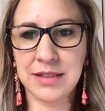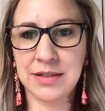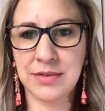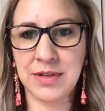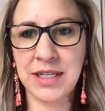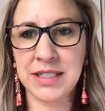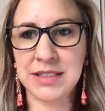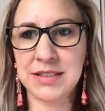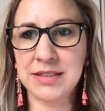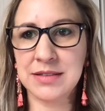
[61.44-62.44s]
All right,
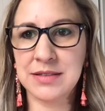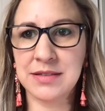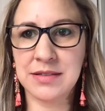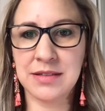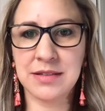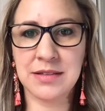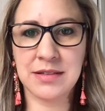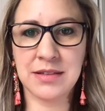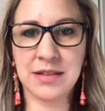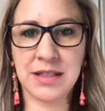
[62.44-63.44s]

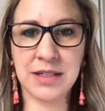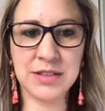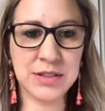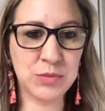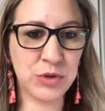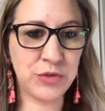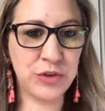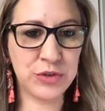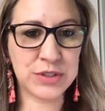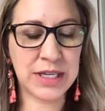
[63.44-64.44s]
getting some more
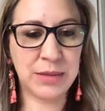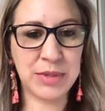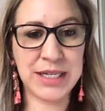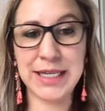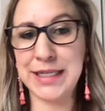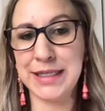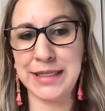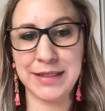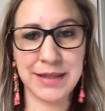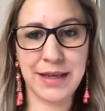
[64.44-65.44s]
folks hopping
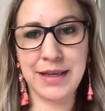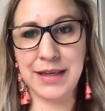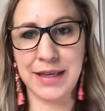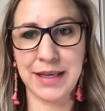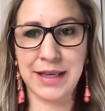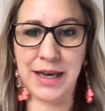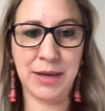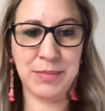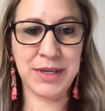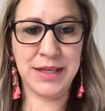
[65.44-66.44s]
in, AKA
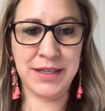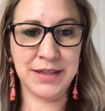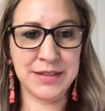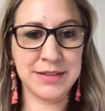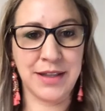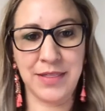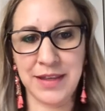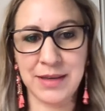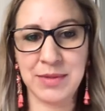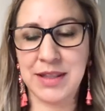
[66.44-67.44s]
hop in, the
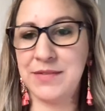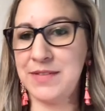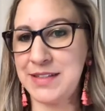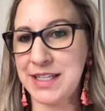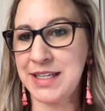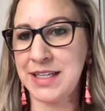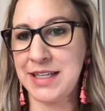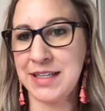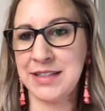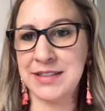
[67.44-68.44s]
theme of the
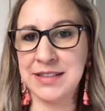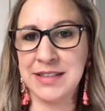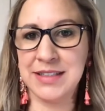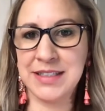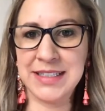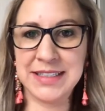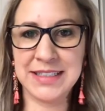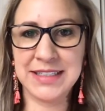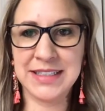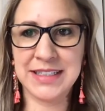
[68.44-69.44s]
day.
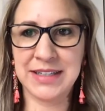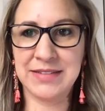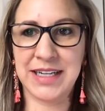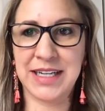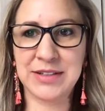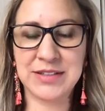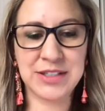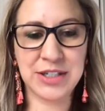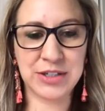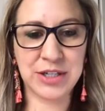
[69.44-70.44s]
All right, I'll
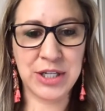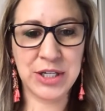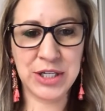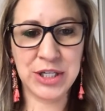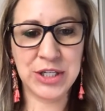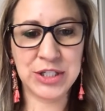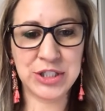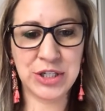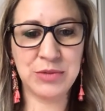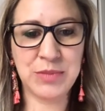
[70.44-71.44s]
start
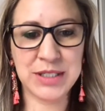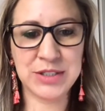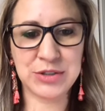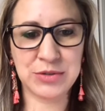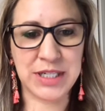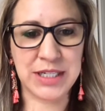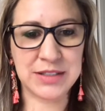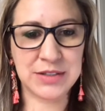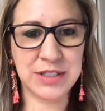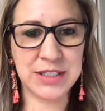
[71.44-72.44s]
sharing my screen.
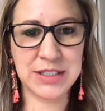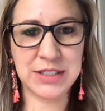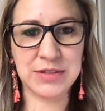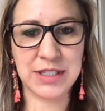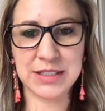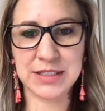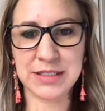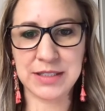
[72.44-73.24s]
So let's do this.